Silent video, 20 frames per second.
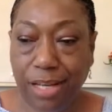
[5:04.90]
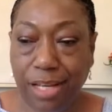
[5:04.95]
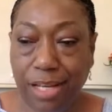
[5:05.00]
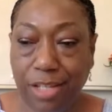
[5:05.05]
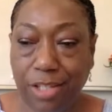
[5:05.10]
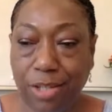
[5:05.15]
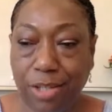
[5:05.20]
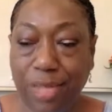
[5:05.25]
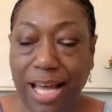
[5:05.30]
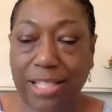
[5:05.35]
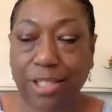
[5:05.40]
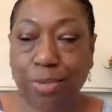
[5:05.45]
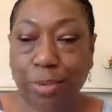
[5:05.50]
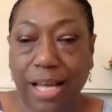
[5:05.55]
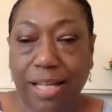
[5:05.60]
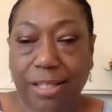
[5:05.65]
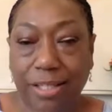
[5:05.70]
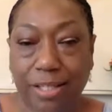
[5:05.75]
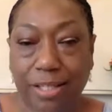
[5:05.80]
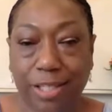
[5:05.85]
so that's when
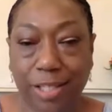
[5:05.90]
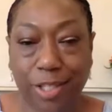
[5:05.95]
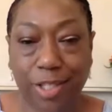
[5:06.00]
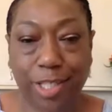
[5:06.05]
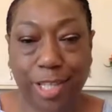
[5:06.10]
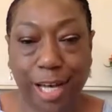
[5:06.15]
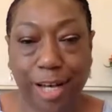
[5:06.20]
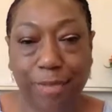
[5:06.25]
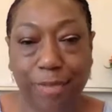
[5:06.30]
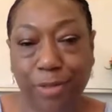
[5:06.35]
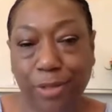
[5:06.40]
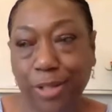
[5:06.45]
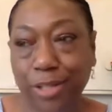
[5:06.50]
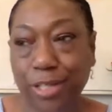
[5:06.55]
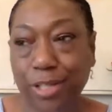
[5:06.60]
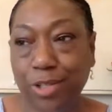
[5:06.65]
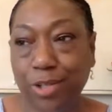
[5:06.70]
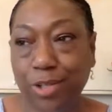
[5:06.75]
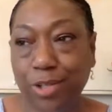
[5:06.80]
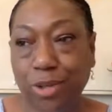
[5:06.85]
I
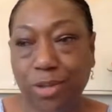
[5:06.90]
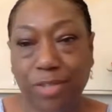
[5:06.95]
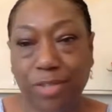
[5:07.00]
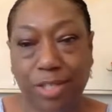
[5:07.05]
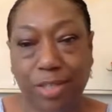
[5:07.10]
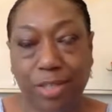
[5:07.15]
discovered sort of